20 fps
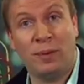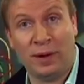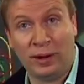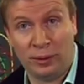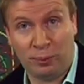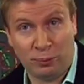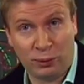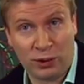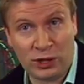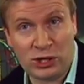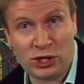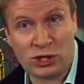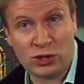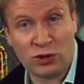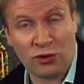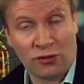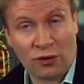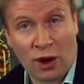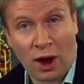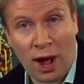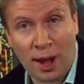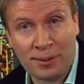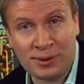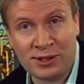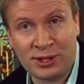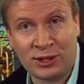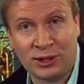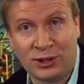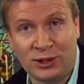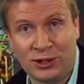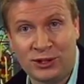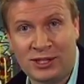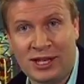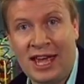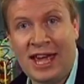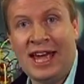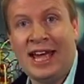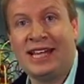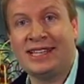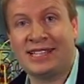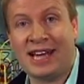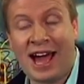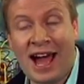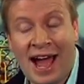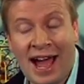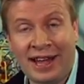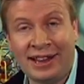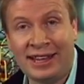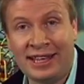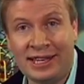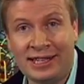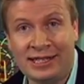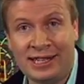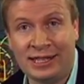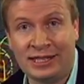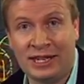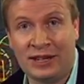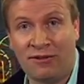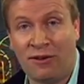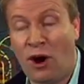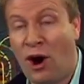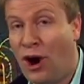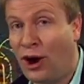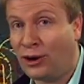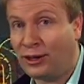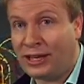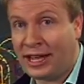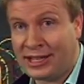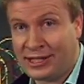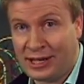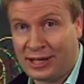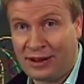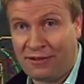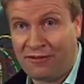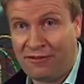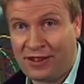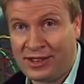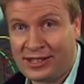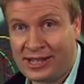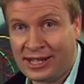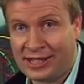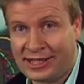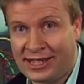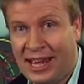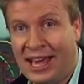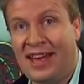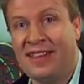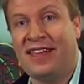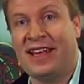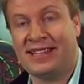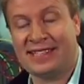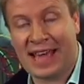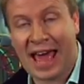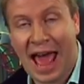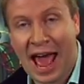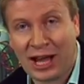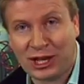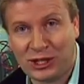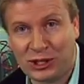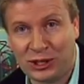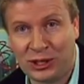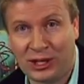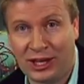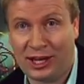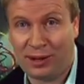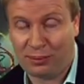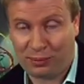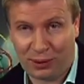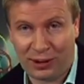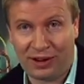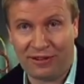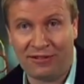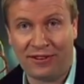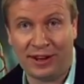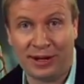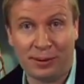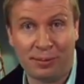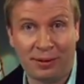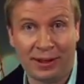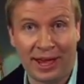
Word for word: build bridges over obstacles. It's a highly addictive, hard lesson in physics that's actually pretty fun to